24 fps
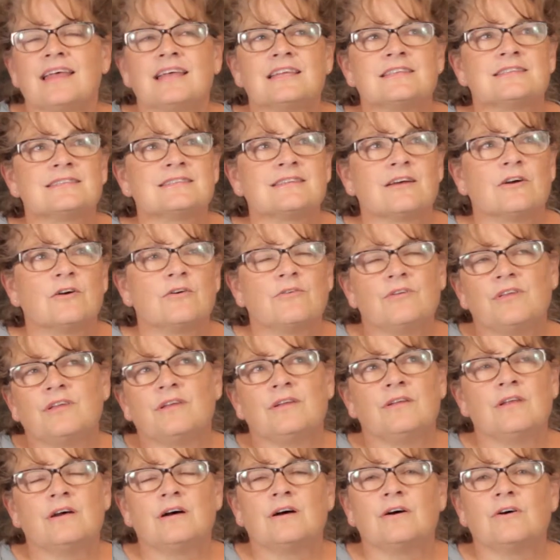So
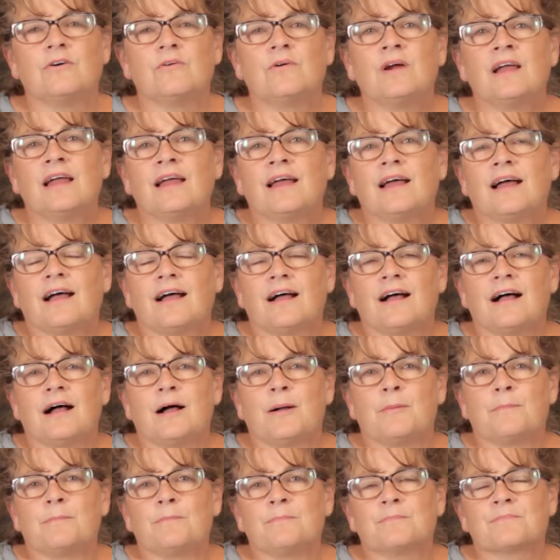you know.
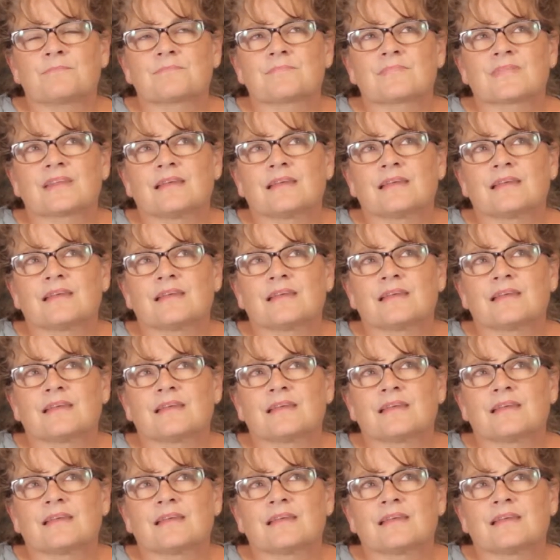Um,